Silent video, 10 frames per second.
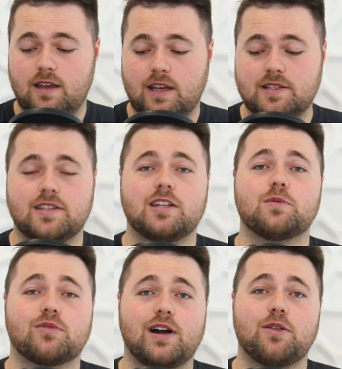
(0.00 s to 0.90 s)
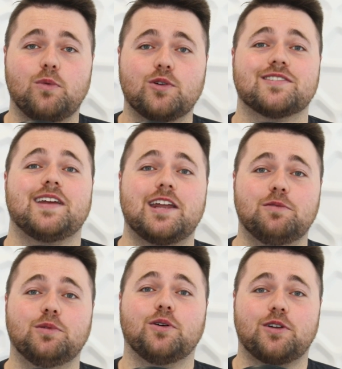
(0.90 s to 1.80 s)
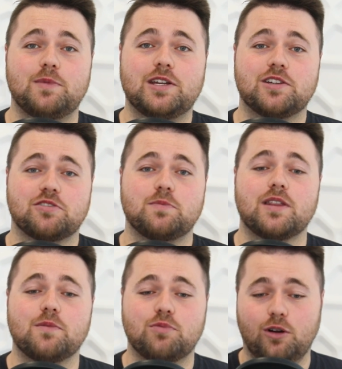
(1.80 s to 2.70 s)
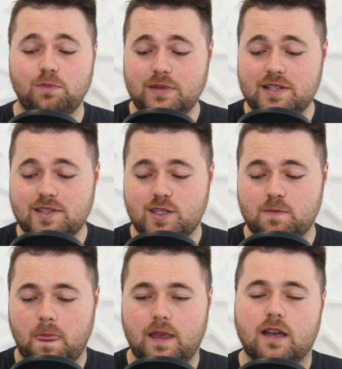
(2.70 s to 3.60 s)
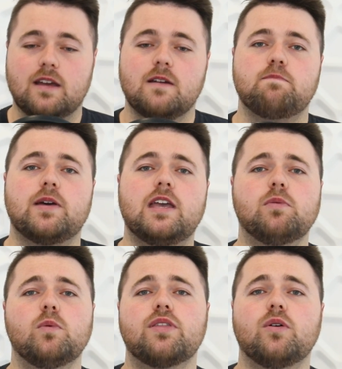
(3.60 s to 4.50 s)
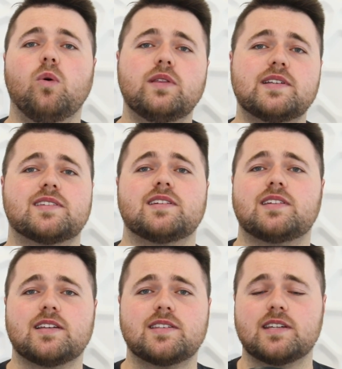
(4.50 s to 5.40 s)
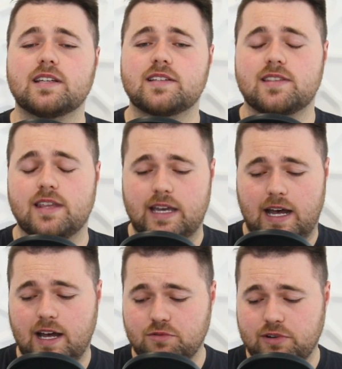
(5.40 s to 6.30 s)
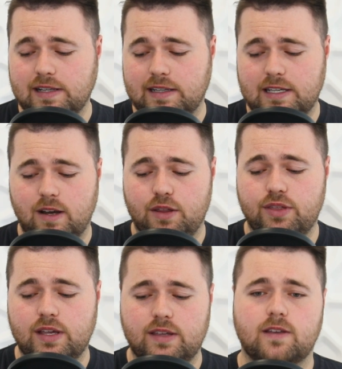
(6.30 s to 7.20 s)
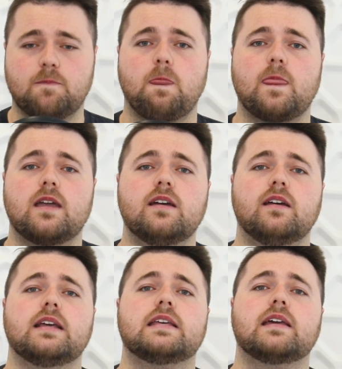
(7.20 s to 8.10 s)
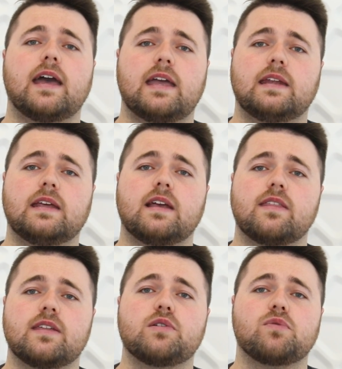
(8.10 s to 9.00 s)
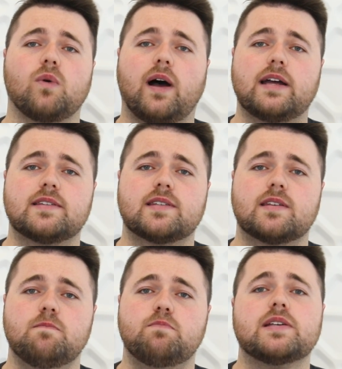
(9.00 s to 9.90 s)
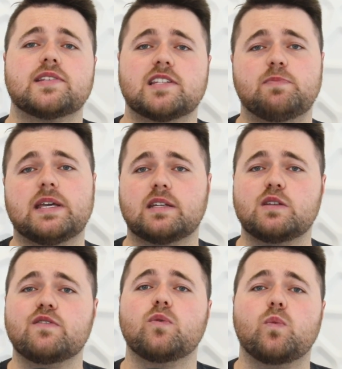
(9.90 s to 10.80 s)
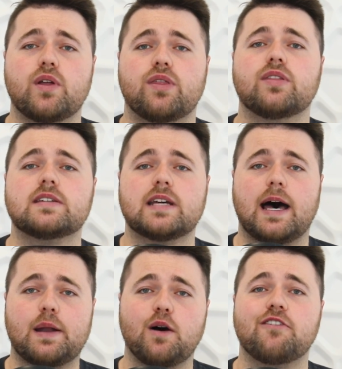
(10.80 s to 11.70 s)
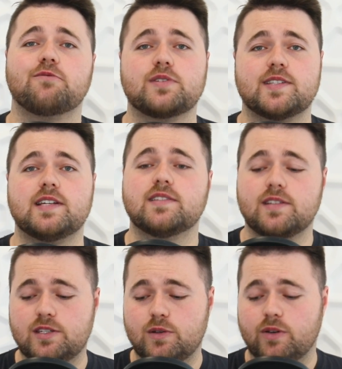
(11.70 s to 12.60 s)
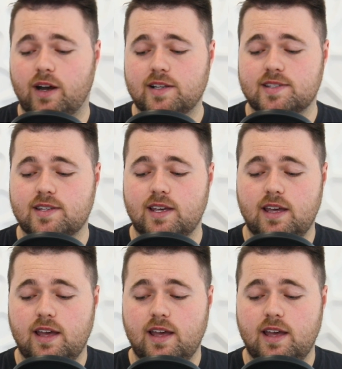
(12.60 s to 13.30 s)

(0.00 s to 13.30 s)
He said he would rather watch an animal documentary. But the problem is, people with all these statistics, they aren't really, I think, gaining the right perspective with the data I've presented to you guys.